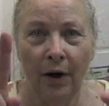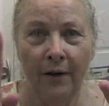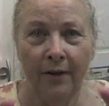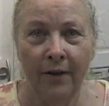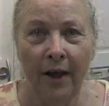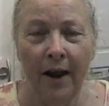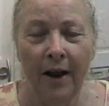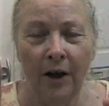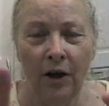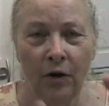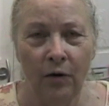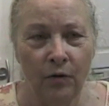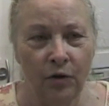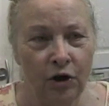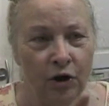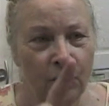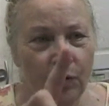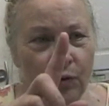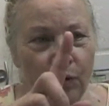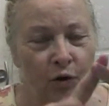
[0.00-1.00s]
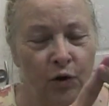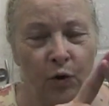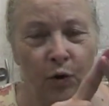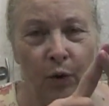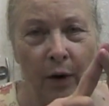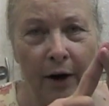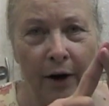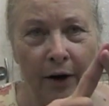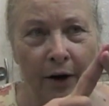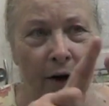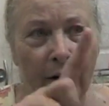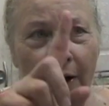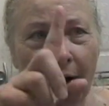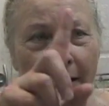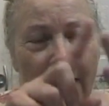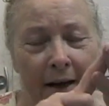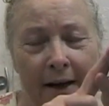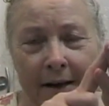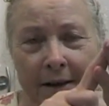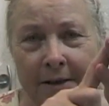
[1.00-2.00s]
Thank you to Twitter,
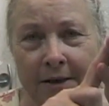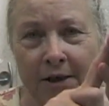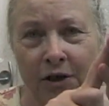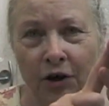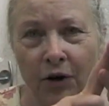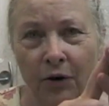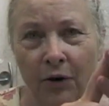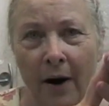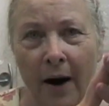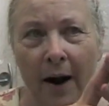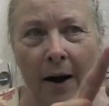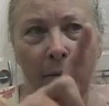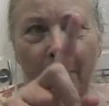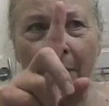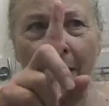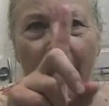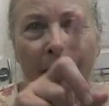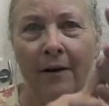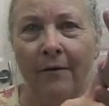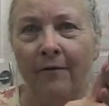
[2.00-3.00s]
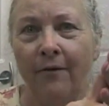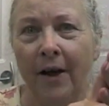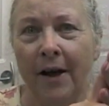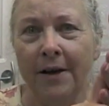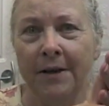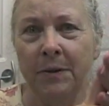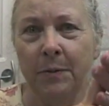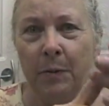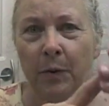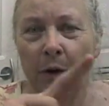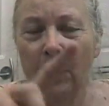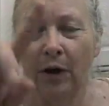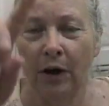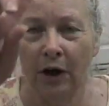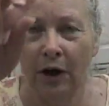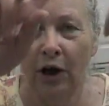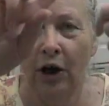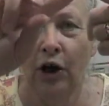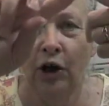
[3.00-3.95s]
Instagram, Facebook,